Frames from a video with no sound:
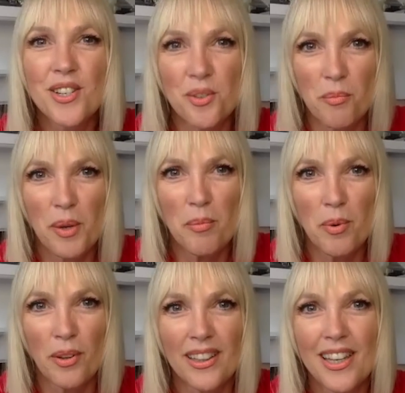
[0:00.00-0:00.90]
mm. from
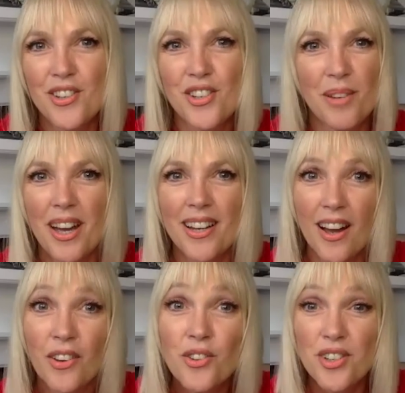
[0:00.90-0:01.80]
people. Literally, we had
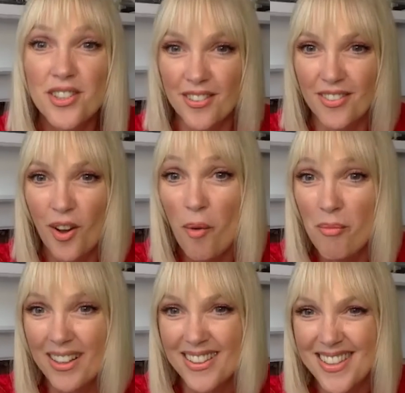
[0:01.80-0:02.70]
hundreds of
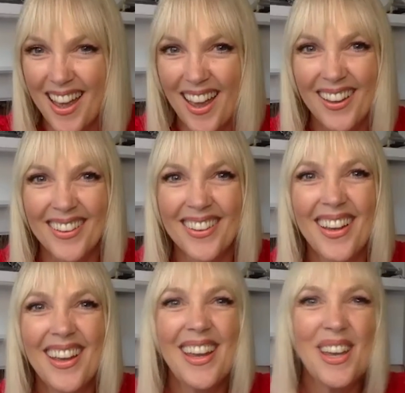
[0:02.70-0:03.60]
comments, hey, and
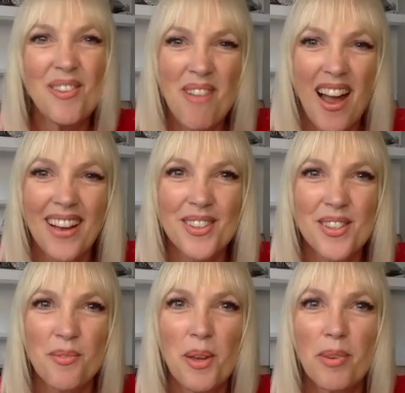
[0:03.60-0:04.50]
emails,
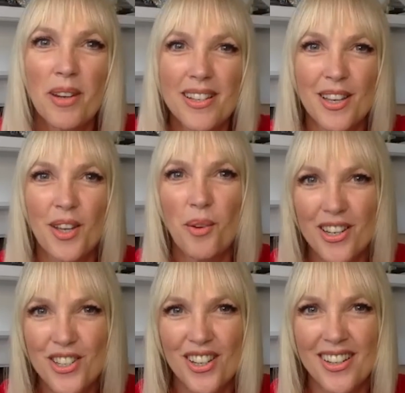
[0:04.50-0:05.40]
and people asking
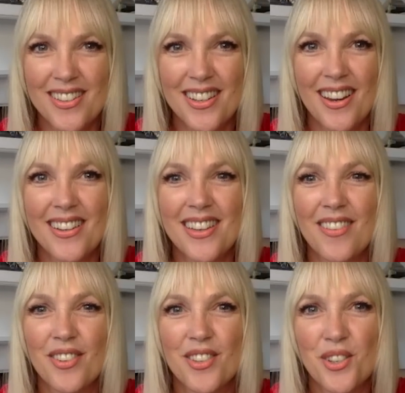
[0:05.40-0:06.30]
questions and
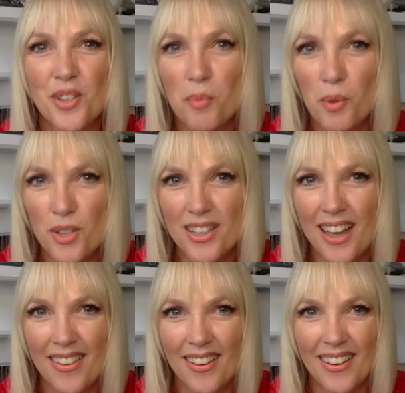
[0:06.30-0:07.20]
asking for us to do more
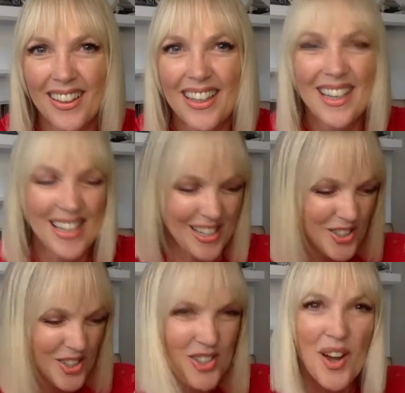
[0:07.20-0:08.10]
together.
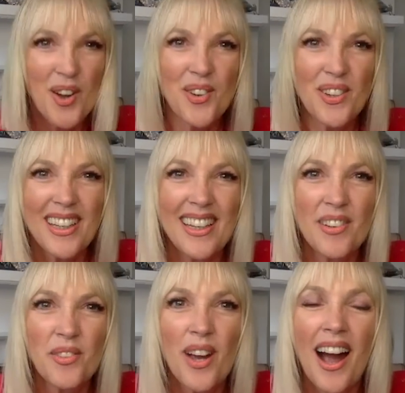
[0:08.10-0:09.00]
So,
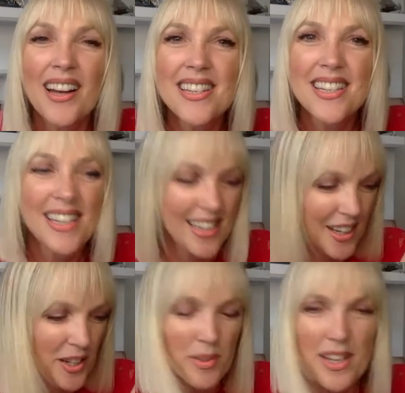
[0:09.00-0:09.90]
we're actually
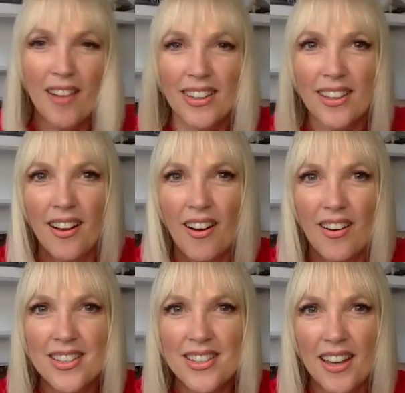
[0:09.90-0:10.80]
going to be having
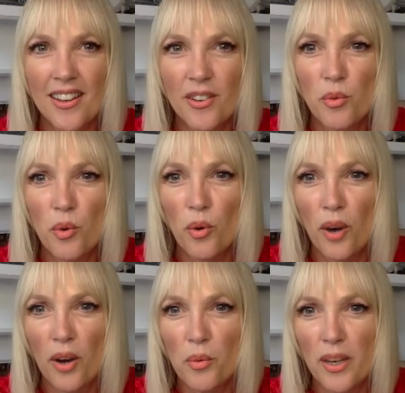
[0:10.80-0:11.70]
our second raw
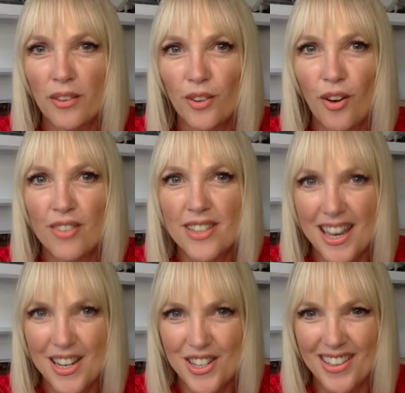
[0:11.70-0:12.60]
and real
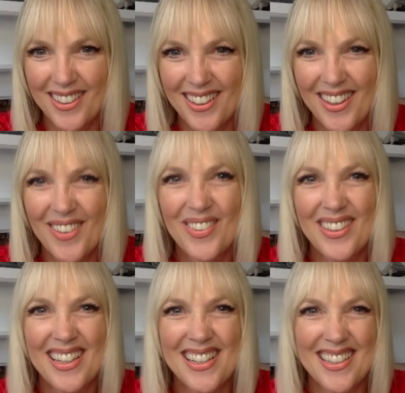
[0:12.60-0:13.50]
conversation with
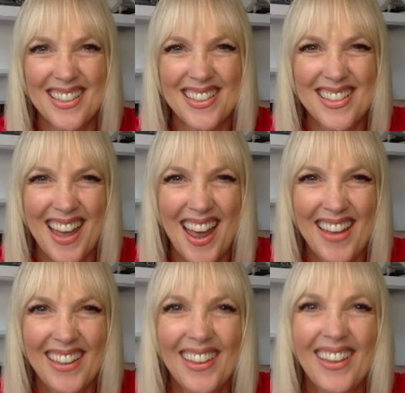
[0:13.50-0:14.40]
each other today